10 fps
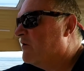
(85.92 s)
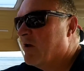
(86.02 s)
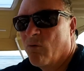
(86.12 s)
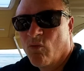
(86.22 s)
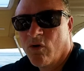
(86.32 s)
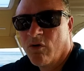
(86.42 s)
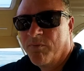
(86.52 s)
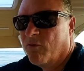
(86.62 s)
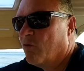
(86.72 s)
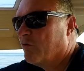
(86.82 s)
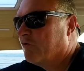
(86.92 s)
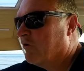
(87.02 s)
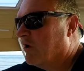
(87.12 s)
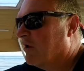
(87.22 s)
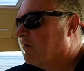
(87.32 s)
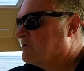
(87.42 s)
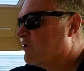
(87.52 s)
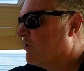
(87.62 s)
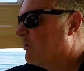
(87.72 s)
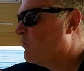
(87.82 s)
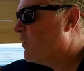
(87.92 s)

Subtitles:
You get whirlpools and churning